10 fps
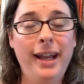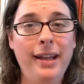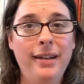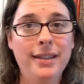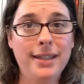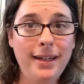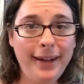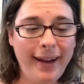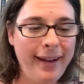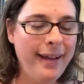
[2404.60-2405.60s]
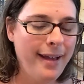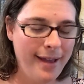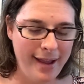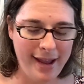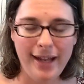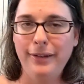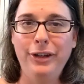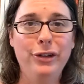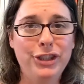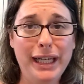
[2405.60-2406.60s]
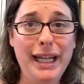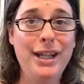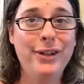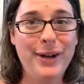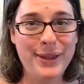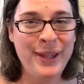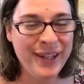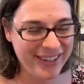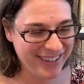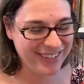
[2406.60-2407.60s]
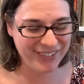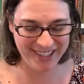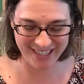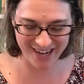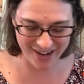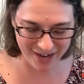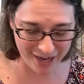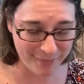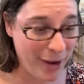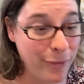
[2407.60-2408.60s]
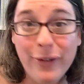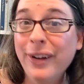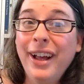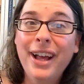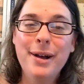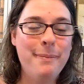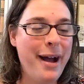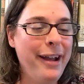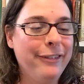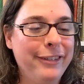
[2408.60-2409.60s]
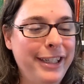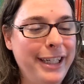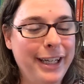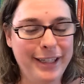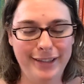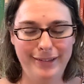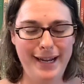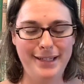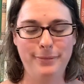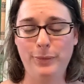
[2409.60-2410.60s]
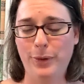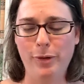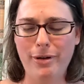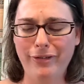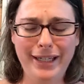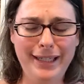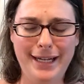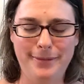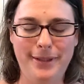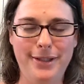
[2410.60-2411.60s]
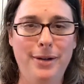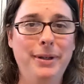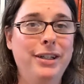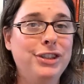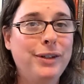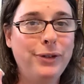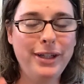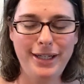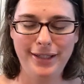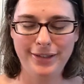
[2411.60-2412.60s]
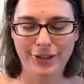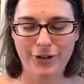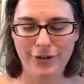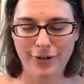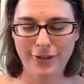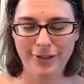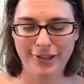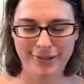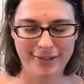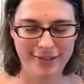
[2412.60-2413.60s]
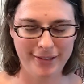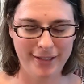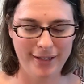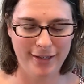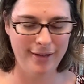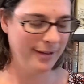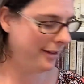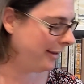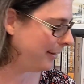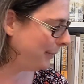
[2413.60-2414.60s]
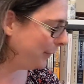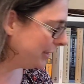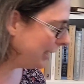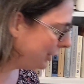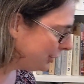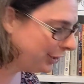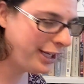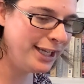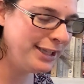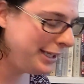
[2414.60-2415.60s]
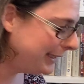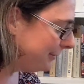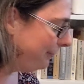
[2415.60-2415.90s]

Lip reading: and Sunday, and check in throughout the weekend. However, my reading takes me. So I'm gonna shuffle these cards because just looking at these,